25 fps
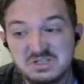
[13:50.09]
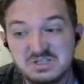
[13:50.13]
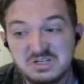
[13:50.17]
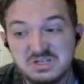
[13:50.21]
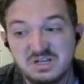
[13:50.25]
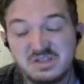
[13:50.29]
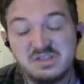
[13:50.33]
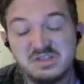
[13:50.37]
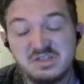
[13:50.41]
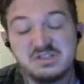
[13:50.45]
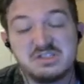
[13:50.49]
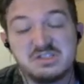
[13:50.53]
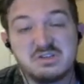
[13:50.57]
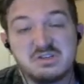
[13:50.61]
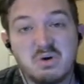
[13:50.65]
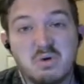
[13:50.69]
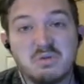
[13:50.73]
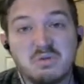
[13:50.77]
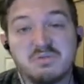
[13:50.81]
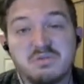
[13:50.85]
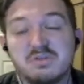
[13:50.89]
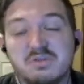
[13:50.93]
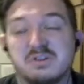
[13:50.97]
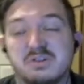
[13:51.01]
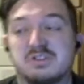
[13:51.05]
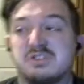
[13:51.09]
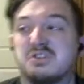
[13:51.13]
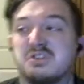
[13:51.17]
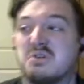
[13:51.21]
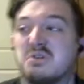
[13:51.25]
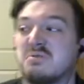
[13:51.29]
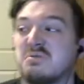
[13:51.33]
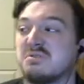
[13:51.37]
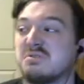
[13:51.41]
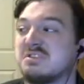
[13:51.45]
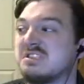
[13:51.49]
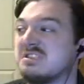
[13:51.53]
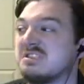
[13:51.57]
At least goldfish
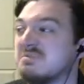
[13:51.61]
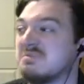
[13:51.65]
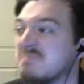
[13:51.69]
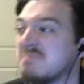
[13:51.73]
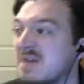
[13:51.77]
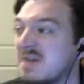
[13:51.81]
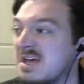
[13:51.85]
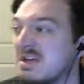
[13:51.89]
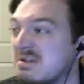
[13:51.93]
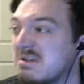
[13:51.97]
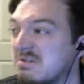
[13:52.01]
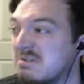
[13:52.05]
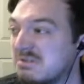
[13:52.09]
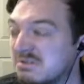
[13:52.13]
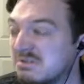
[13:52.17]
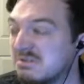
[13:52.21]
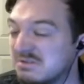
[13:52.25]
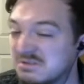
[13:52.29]
don't smell.